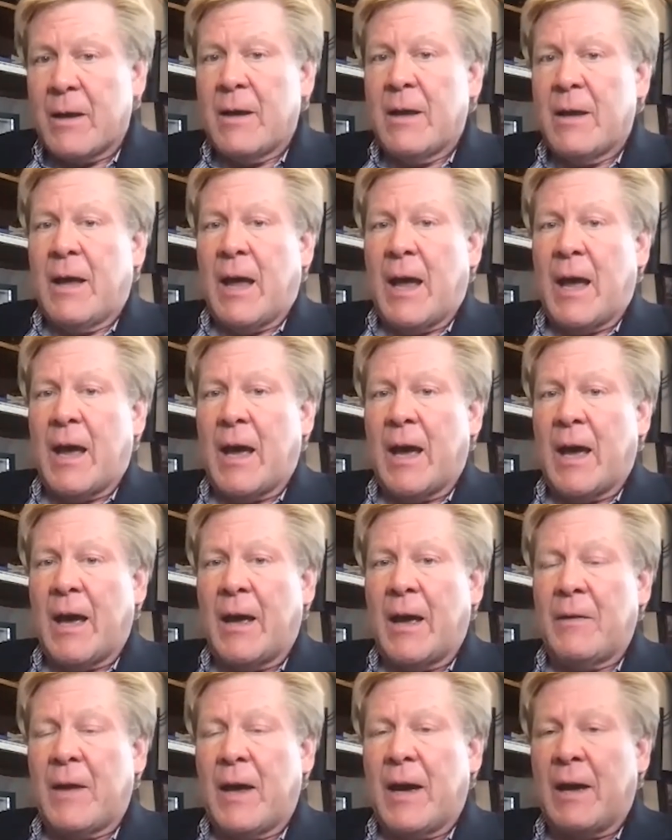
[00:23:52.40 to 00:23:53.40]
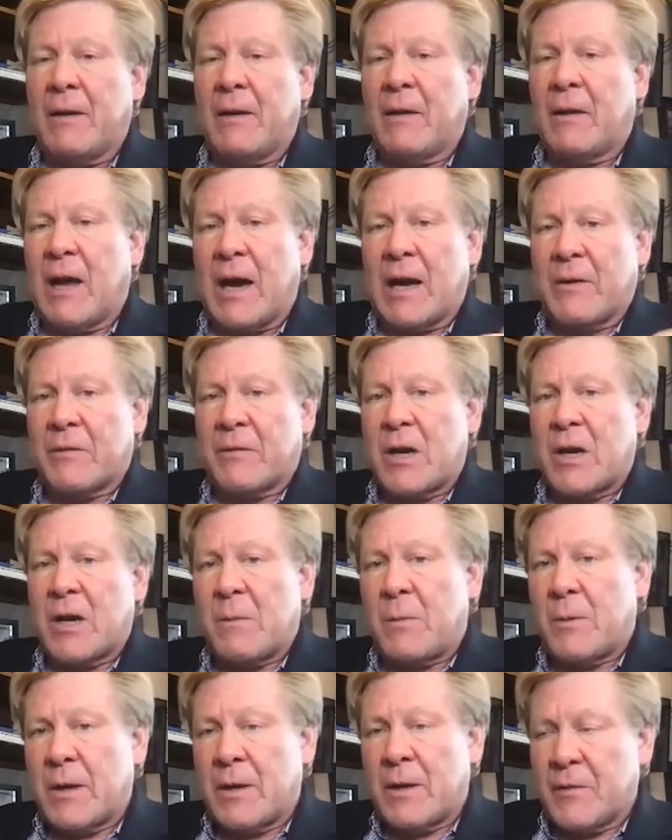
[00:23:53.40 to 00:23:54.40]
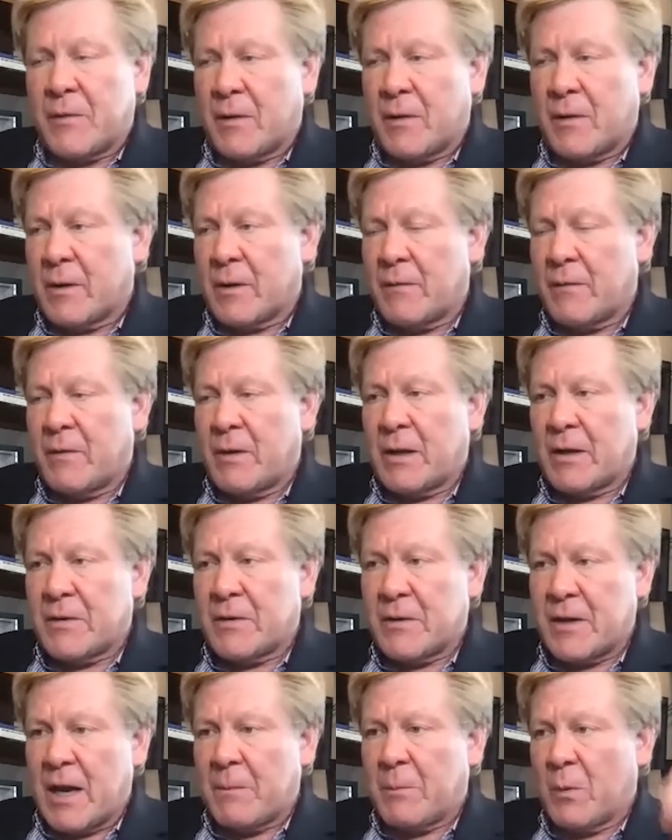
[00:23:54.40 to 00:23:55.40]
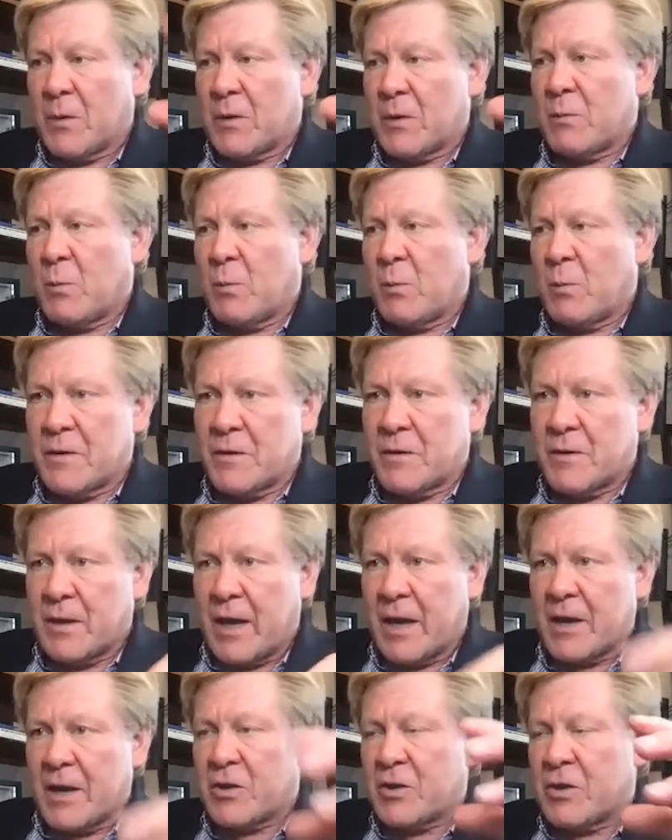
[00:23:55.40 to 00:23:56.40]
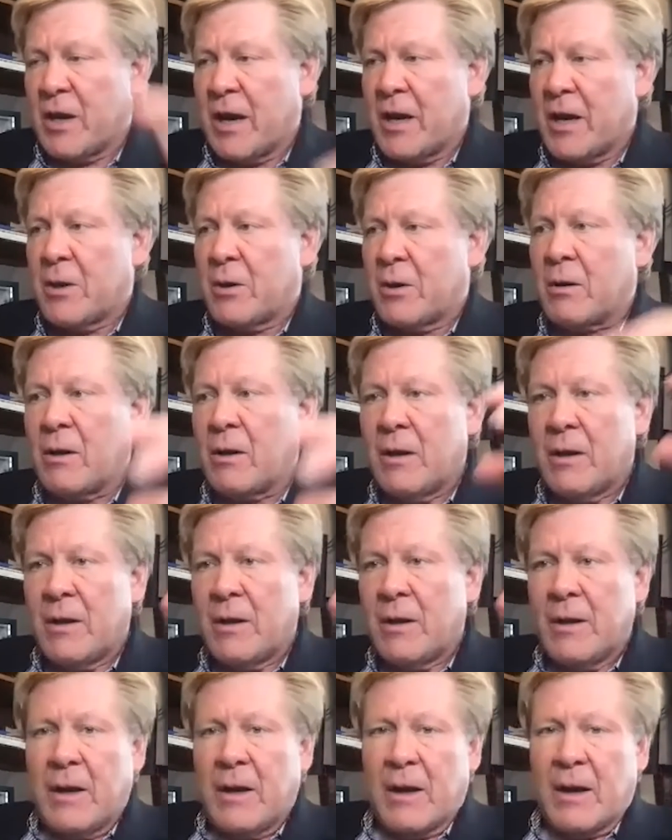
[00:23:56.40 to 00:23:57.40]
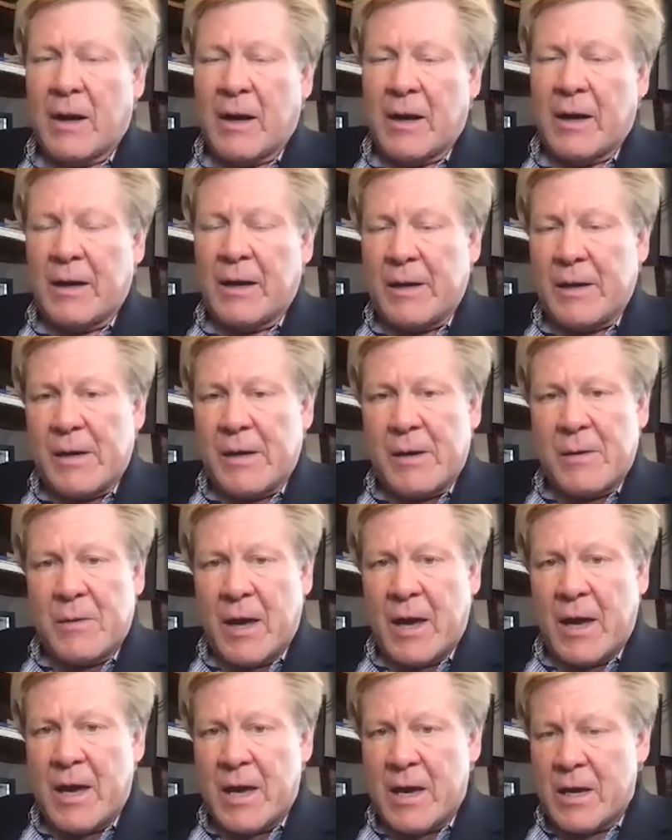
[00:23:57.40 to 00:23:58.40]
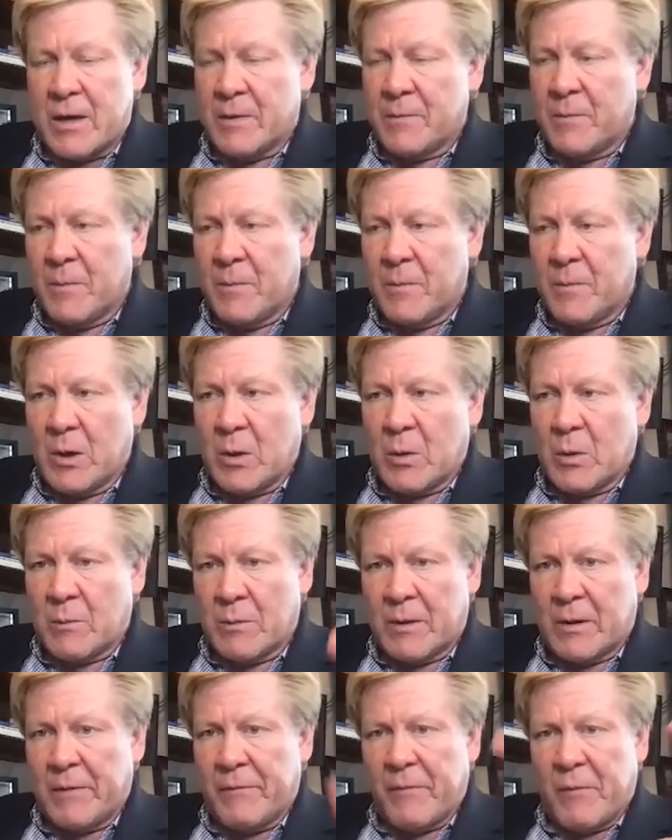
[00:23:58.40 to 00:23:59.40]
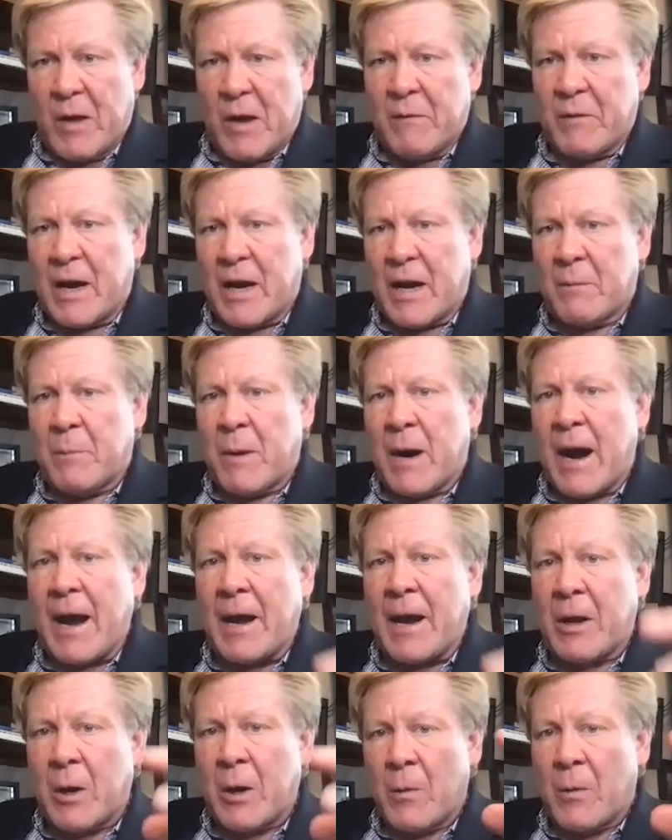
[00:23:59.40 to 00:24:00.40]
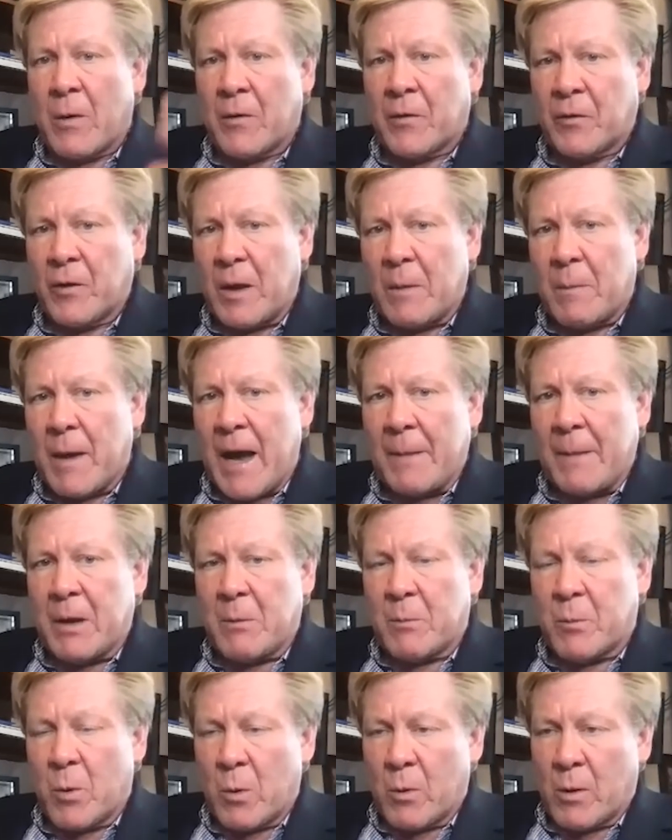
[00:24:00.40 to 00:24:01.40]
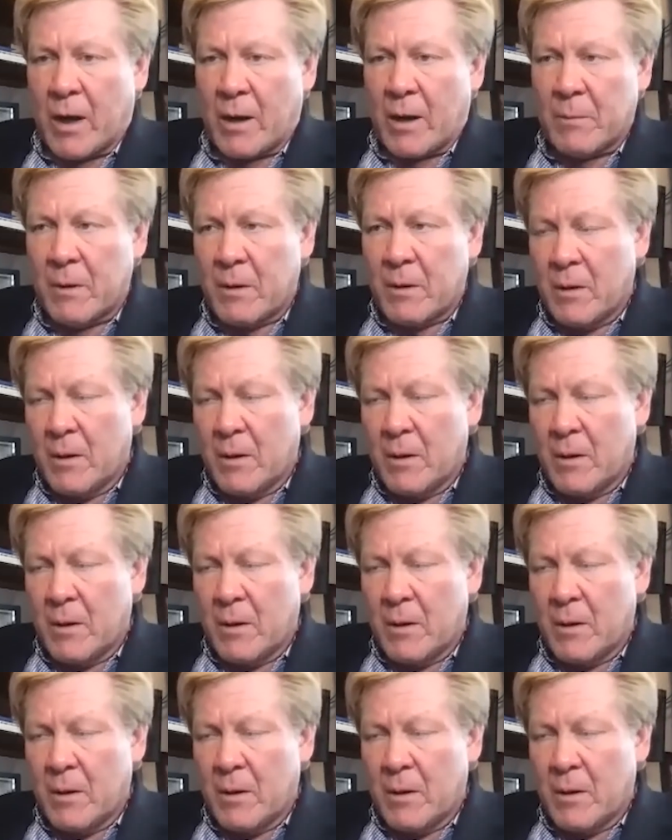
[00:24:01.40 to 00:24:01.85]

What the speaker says: And that a lot of companies, I'm going to give you an example, one is like Schneider. They've kind of pioneered their sleep apnea program.